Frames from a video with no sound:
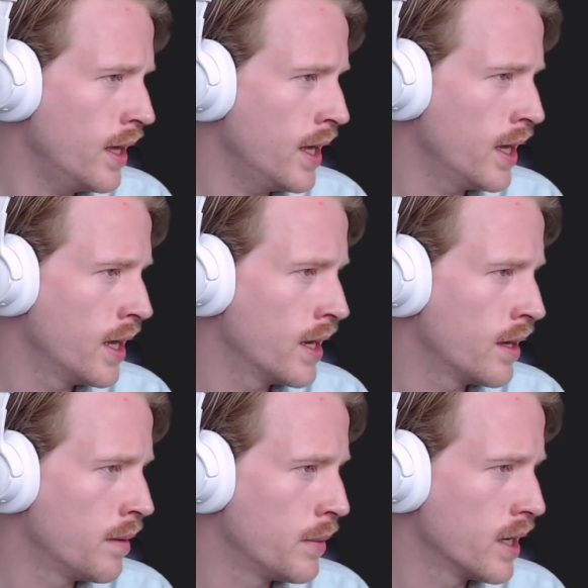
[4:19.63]
and
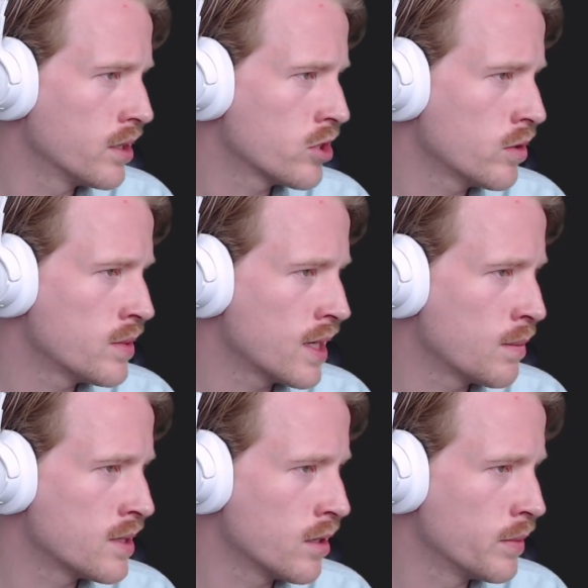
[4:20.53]
my stream
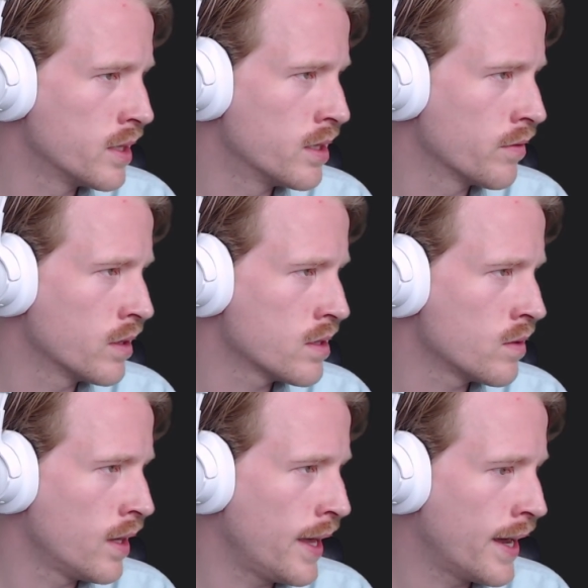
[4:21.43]
setup's a little bit different,
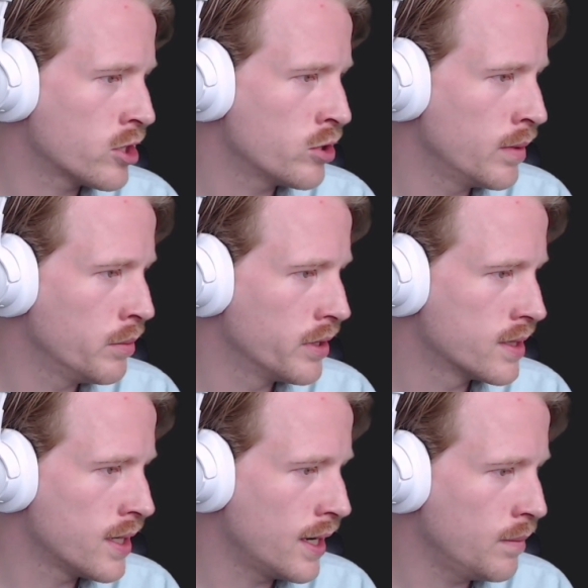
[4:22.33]
so I'll actually be able to
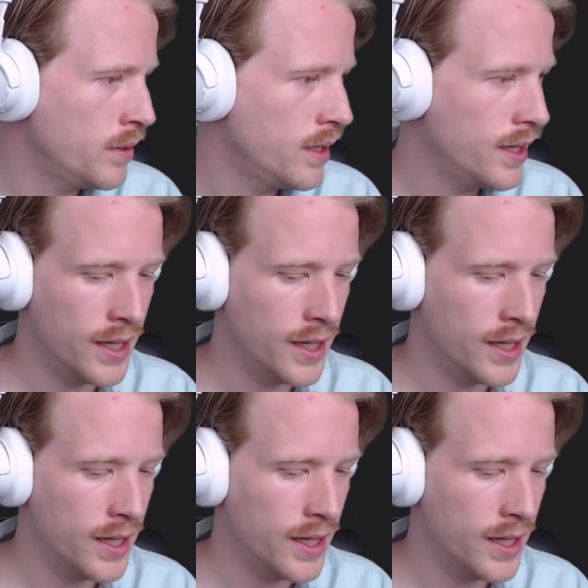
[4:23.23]
type